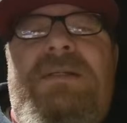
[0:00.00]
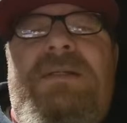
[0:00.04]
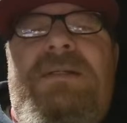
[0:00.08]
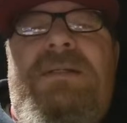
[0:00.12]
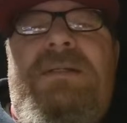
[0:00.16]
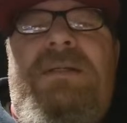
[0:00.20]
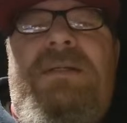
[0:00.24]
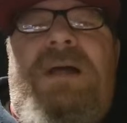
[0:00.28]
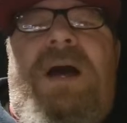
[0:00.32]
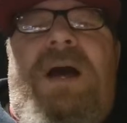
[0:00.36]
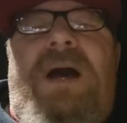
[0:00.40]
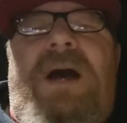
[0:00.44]

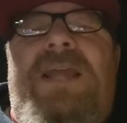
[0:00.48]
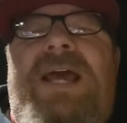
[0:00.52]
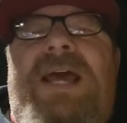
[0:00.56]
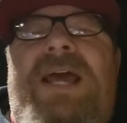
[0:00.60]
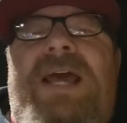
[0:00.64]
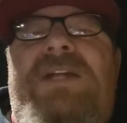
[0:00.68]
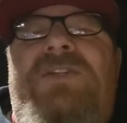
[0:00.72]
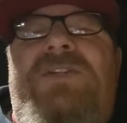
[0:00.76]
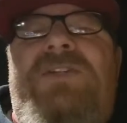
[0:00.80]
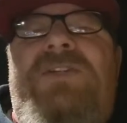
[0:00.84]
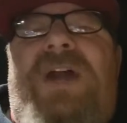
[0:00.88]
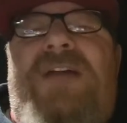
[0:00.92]
Oh, yeah, the
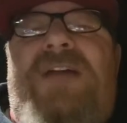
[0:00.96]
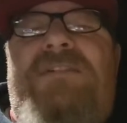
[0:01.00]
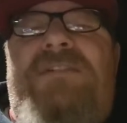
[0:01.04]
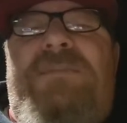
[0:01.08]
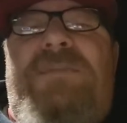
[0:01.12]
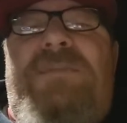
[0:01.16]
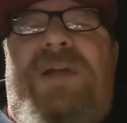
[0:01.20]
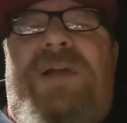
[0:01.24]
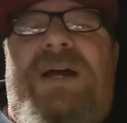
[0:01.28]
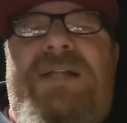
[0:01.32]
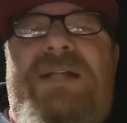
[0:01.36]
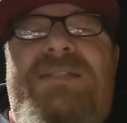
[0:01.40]
driver
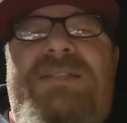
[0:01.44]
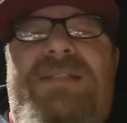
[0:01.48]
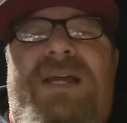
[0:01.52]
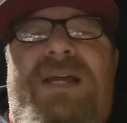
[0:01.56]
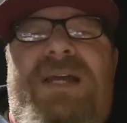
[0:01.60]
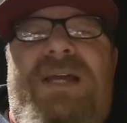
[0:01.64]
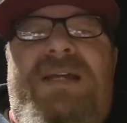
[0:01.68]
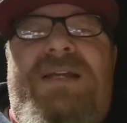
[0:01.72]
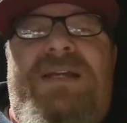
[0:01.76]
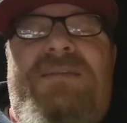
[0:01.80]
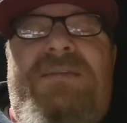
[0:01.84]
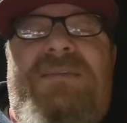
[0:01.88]
blindside
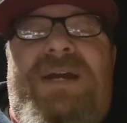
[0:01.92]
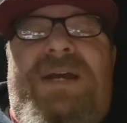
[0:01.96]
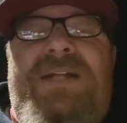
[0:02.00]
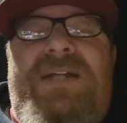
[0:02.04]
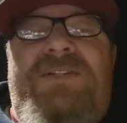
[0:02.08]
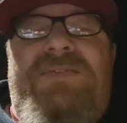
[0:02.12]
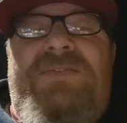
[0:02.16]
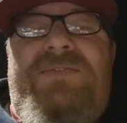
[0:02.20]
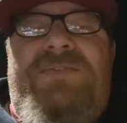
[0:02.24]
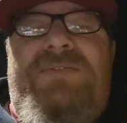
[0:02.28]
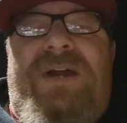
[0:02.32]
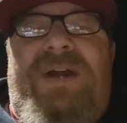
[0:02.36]
into my
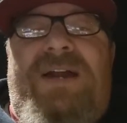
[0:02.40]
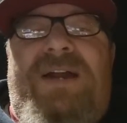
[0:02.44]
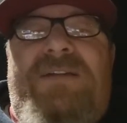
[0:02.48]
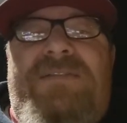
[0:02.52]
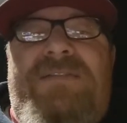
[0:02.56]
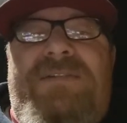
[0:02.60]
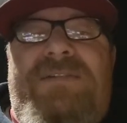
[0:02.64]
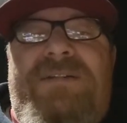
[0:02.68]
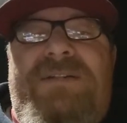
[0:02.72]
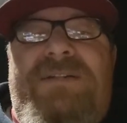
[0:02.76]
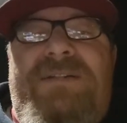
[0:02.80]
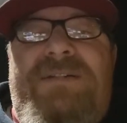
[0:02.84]

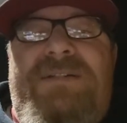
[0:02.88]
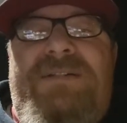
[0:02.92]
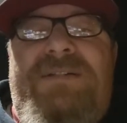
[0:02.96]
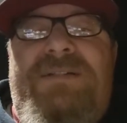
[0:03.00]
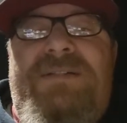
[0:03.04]
driver's